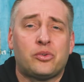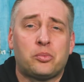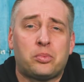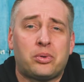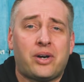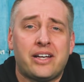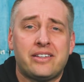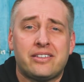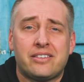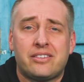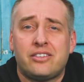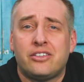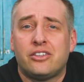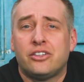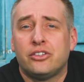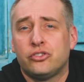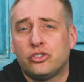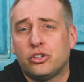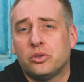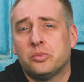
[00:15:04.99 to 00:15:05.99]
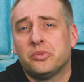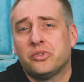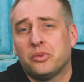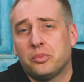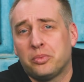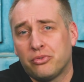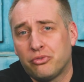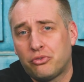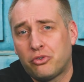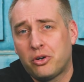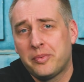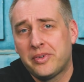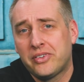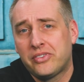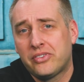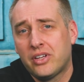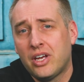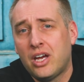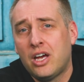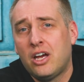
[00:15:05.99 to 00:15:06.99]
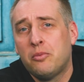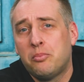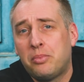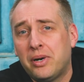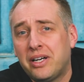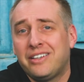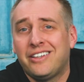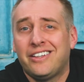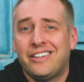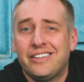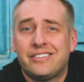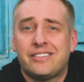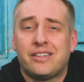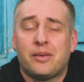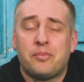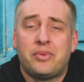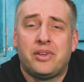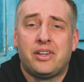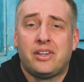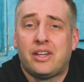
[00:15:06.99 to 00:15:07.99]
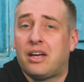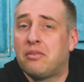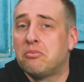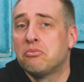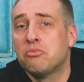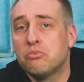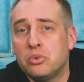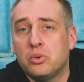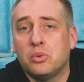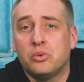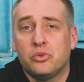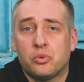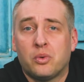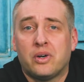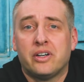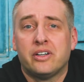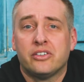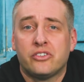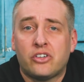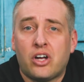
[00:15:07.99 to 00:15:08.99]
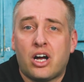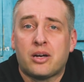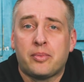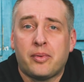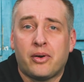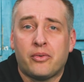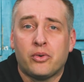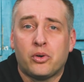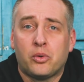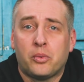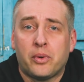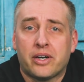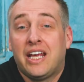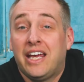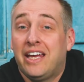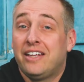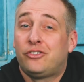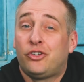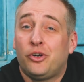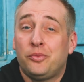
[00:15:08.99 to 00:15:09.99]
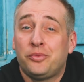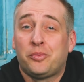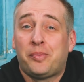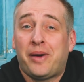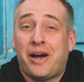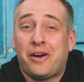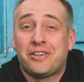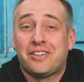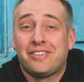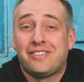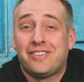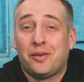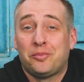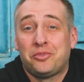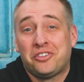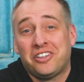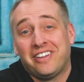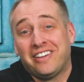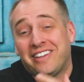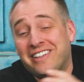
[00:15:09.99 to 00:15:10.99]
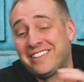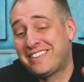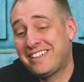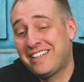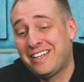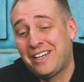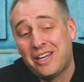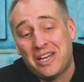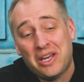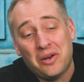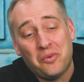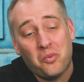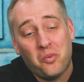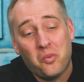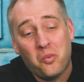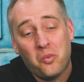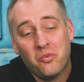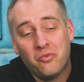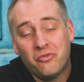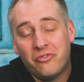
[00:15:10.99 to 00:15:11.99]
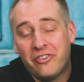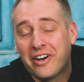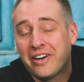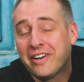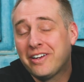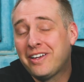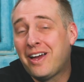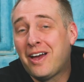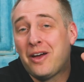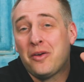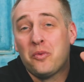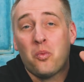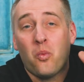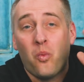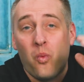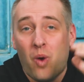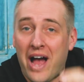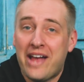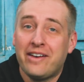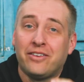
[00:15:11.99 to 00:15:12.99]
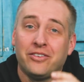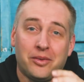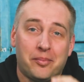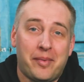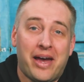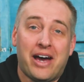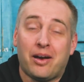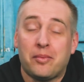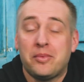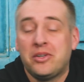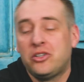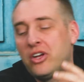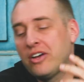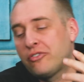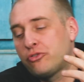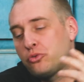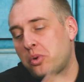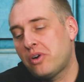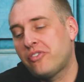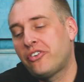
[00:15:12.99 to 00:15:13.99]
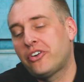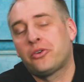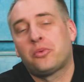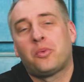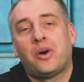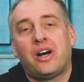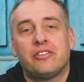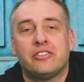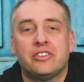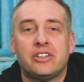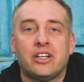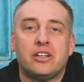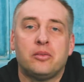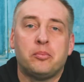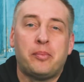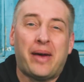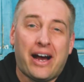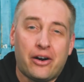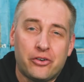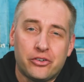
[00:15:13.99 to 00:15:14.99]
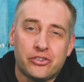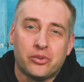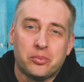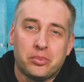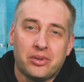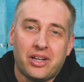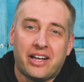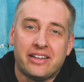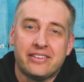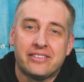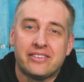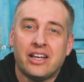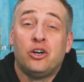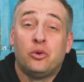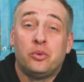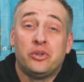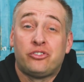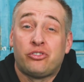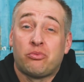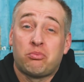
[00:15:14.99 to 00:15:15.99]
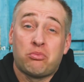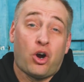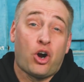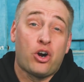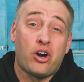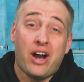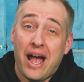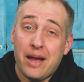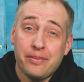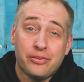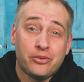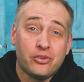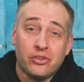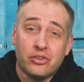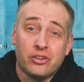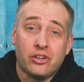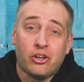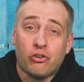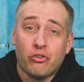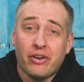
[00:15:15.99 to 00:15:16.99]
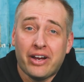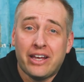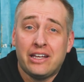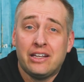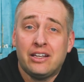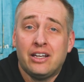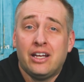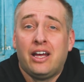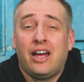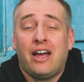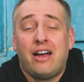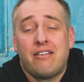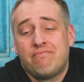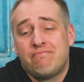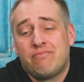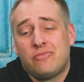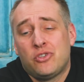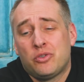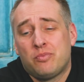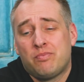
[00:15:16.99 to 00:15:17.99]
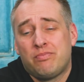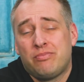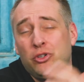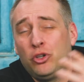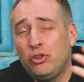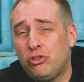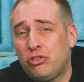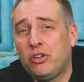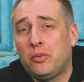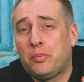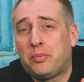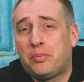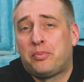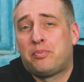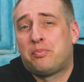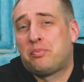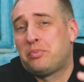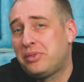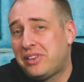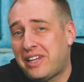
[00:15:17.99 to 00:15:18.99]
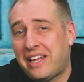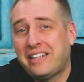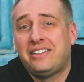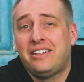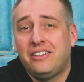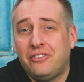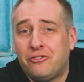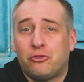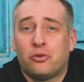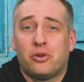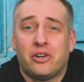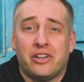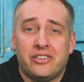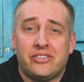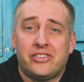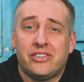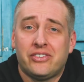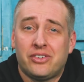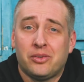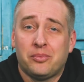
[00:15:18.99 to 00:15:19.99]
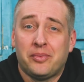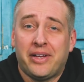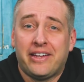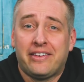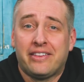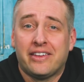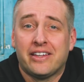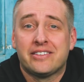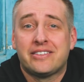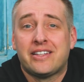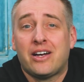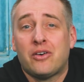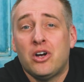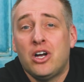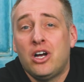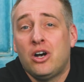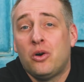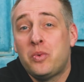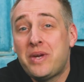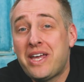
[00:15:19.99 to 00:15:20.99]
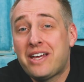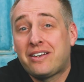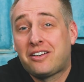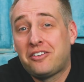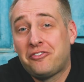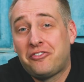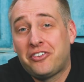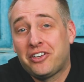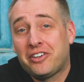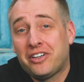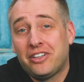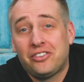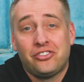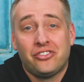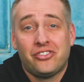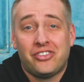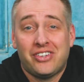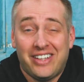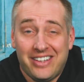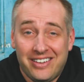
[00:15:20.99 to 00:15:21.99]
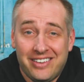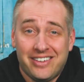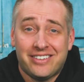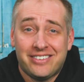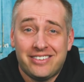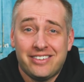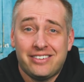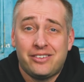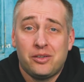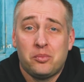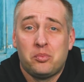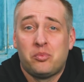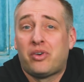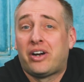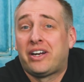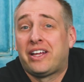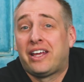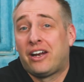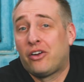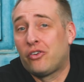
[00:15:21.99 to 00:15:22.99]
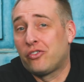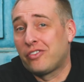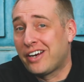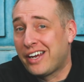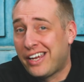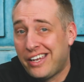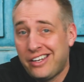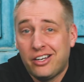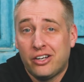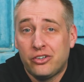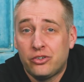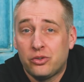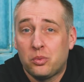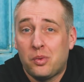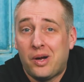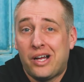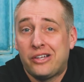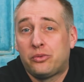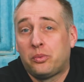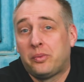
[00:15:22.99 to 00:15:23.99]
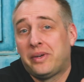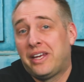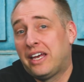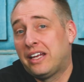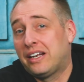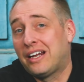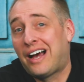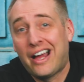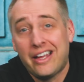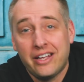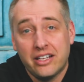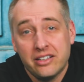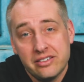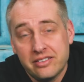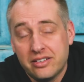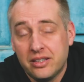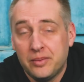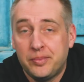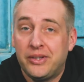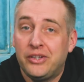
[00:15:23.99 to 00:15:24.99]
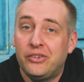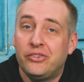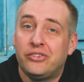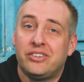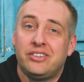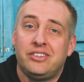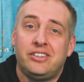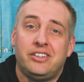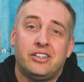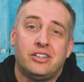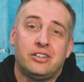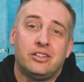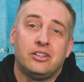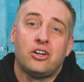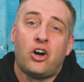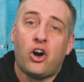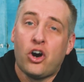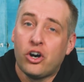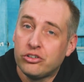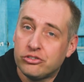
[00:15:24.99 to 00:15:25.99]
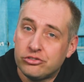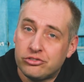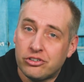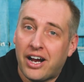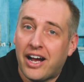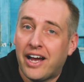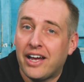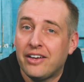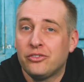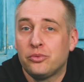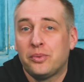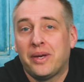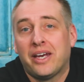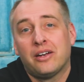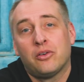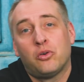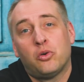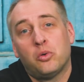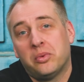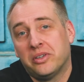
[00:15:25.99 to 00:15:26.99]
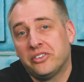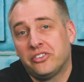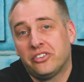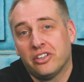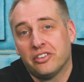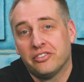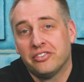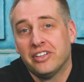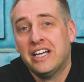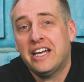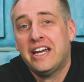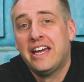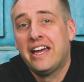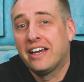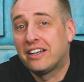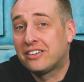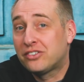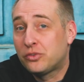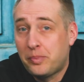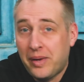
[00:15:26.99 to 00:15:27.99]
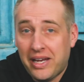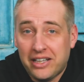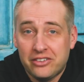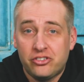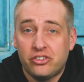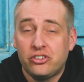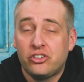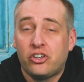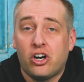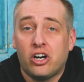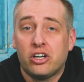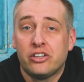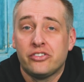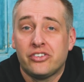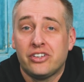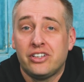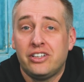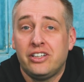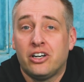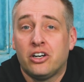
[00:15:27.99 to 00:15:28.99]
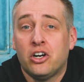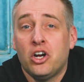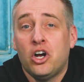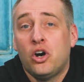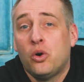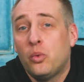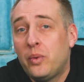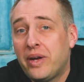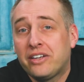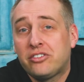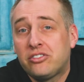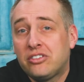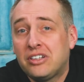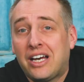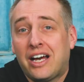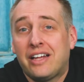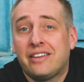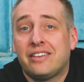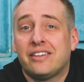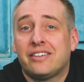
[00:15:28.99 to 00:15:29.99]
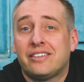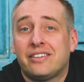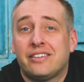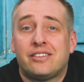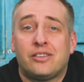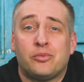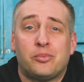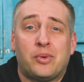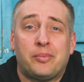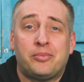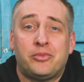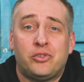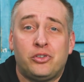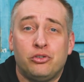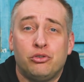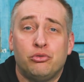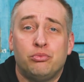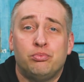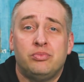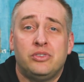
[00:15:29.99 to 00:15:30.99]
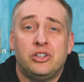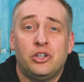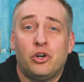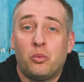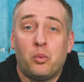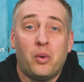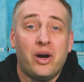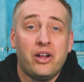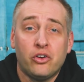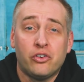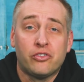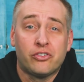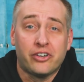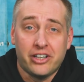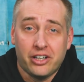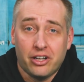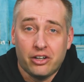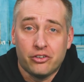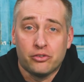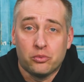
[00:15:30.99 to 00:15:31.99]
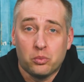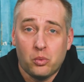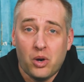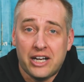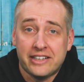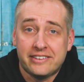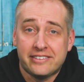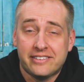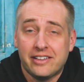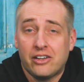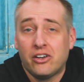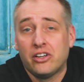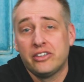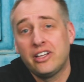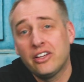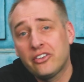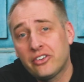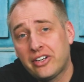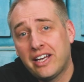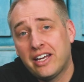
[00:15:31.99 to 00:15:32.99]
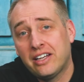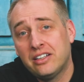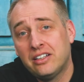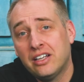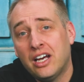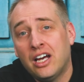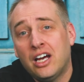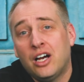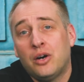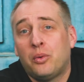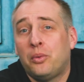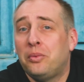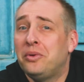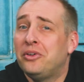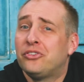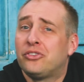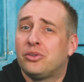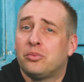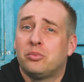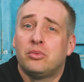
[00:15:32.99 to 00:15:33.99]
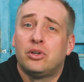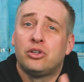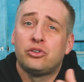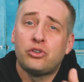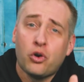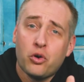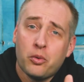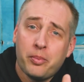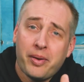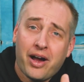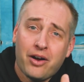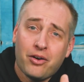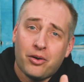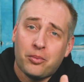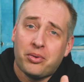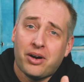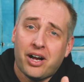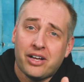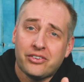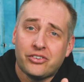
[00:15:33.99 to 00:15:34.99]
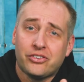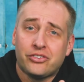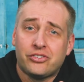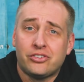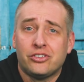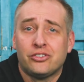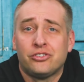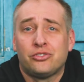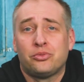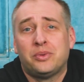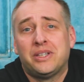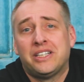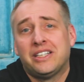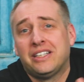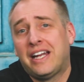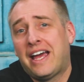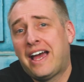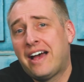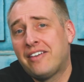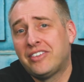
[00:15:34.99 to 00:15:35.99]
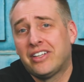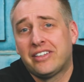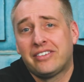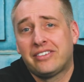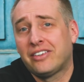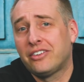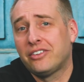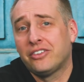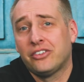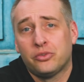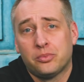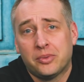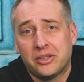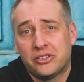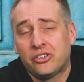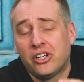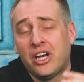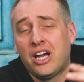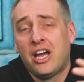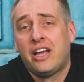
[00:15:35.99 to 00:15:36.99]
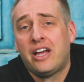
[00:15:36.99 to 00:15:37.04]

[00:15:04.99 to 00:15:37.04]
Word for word: of surprises here in terms of performance, but it is something that we just wanted to talk about real quick. In terms of power consumption, this thing can vary a wild amount. I mean, you have 1200 watt redundant power supplies, which are absolutely great, and they're usually plenty for a system like this. Now, we had configurations in the system running at over 800 watts, and we had high end CPUs in here, hard drives, we had a whole bunch of expansion cards in here. We actually got the system up to, you know, well over 800 watts. Now, on the other hand, when we used some lower power processors, we didn't have necessarily as much,